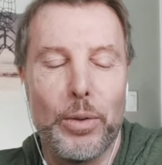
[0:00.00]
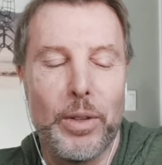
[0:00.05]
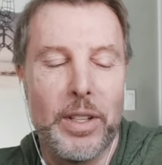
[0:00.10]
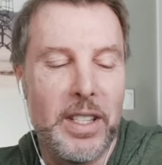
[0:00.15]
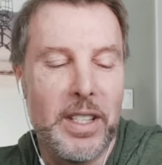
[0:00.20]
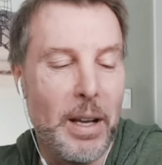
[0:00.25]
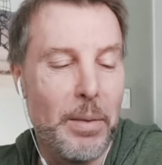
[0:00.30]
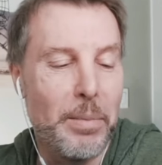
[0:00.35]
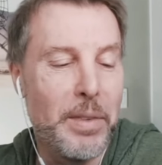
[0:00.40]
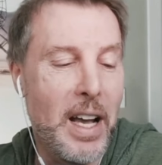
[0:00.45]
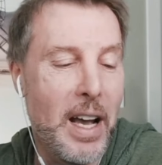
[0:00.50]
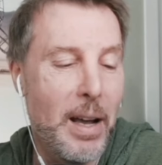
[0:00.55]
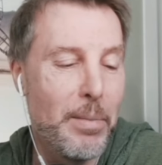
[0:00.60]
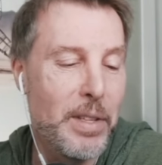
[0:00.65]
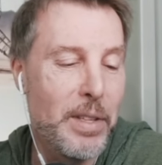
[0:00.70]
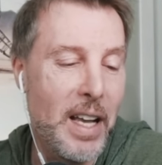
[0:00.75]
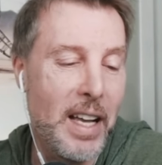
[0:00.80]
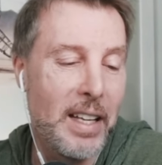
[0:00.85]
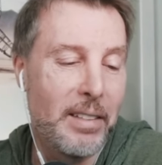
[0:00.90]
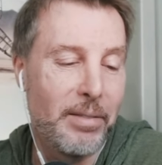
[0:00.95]
And sometimes
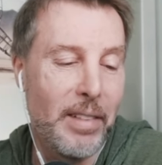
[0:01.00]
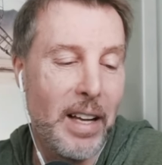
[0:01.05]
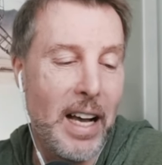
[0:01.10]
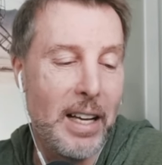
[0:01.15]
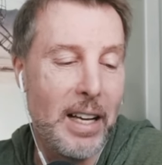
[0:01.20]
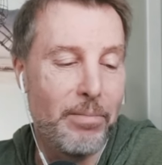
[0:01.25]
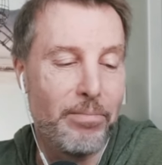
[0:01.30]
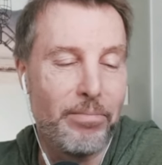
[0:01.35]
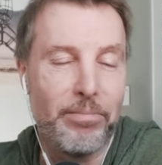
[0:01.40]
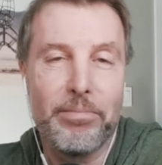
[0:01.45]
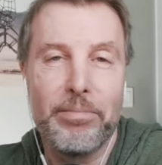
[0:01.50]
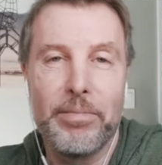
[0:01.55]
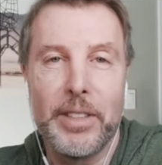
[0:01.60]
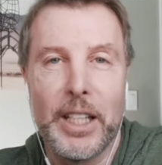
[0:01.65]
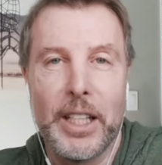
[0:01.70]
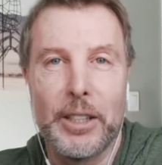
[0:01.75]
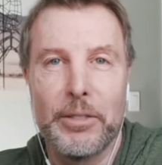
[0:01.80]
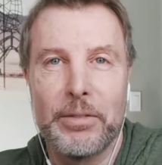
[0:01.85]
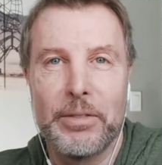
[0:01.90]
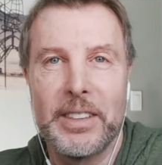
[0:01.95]
I, I, you
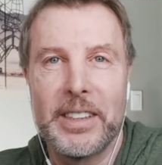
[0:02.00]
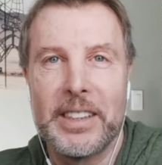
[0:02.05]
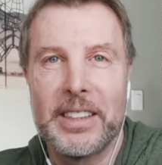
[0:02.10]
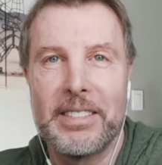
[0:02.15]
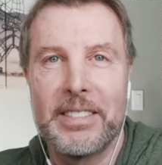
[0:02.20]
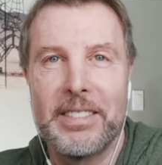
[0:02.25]
know, it,